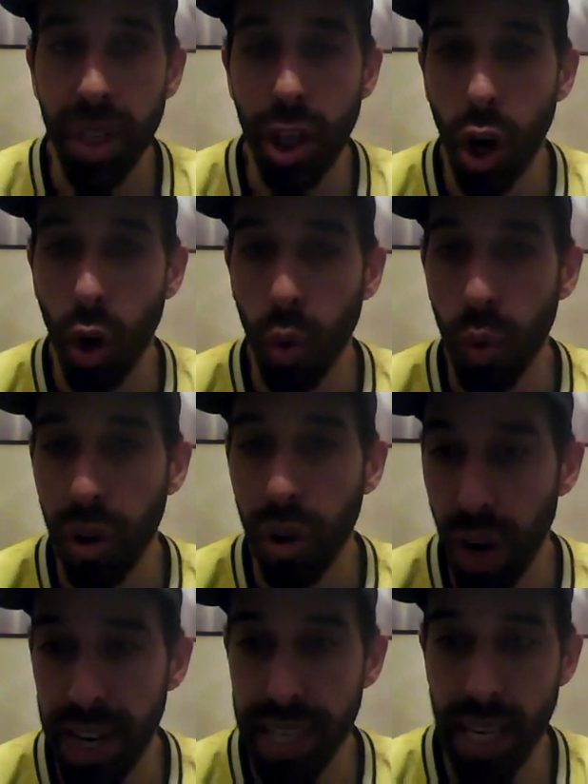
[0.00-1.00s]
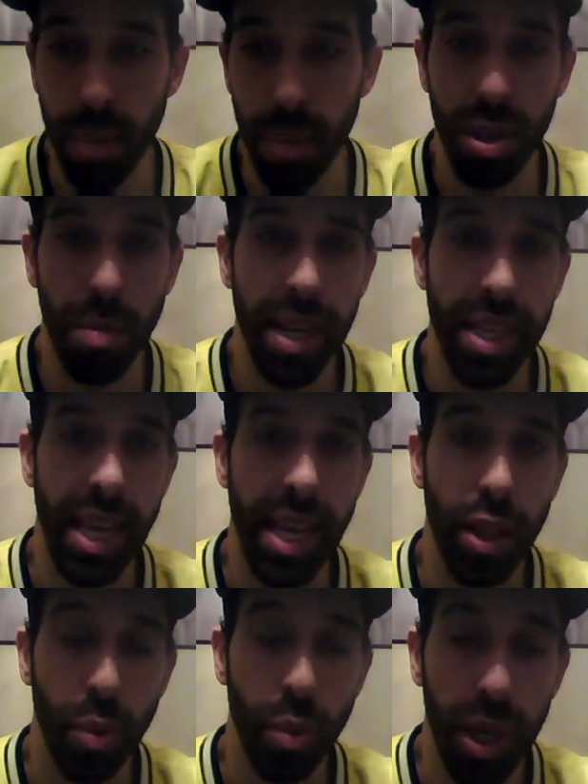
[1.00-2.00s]
if Ryan Samuelson makes
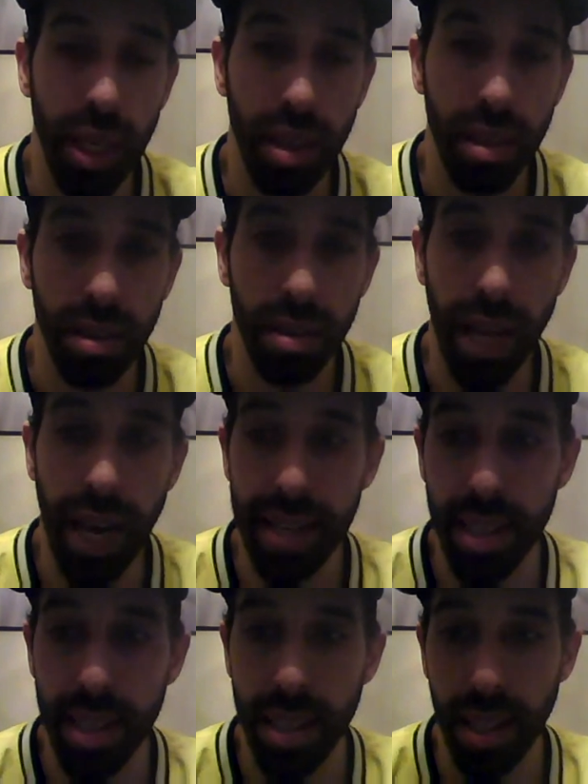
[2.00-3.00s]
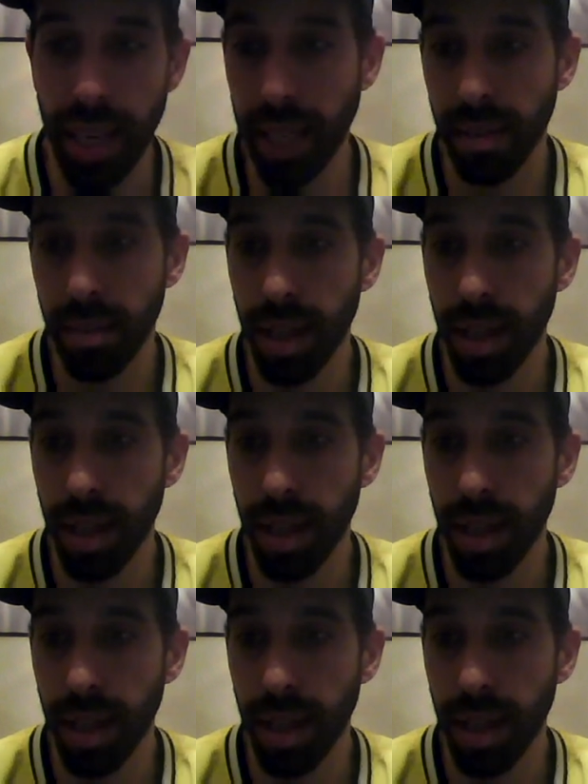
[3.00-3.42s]
that 3 last season, like